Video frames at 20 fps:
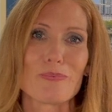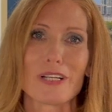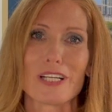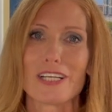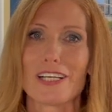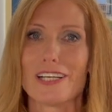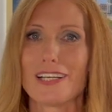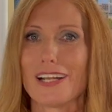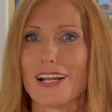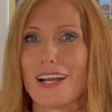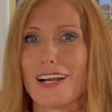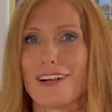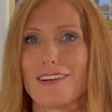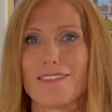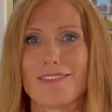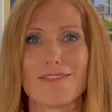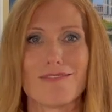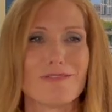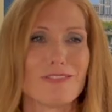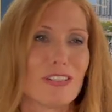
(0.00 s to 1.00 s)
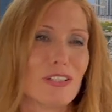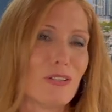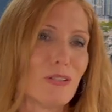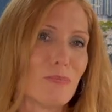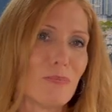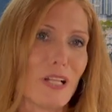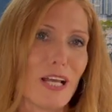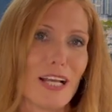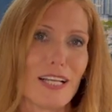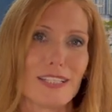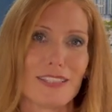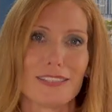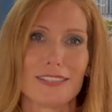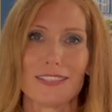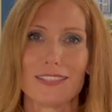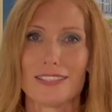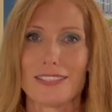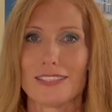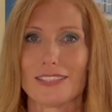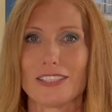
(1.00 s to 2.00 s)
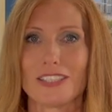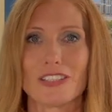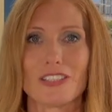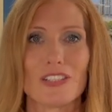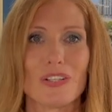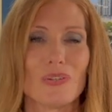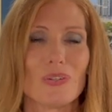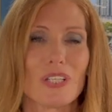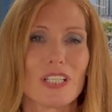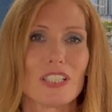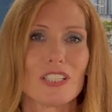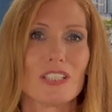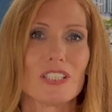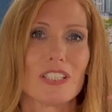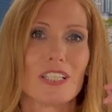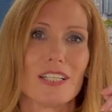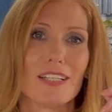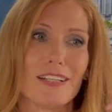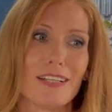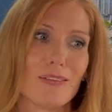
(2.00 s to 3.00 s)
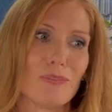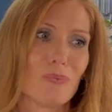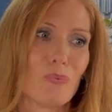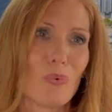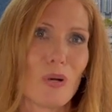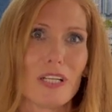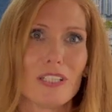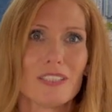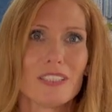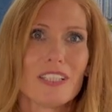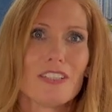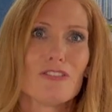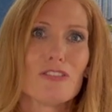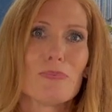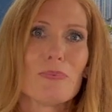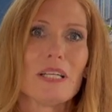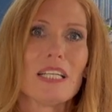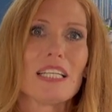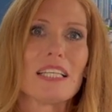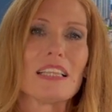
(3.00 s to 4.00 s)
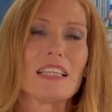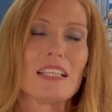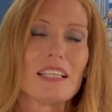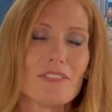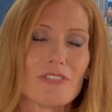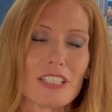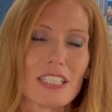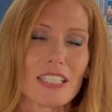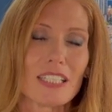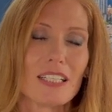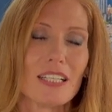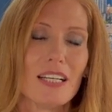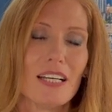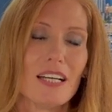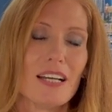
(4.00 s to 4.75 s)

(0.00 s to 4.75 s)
been cut out, no appliances in there, no kitchen, and where's everybody living?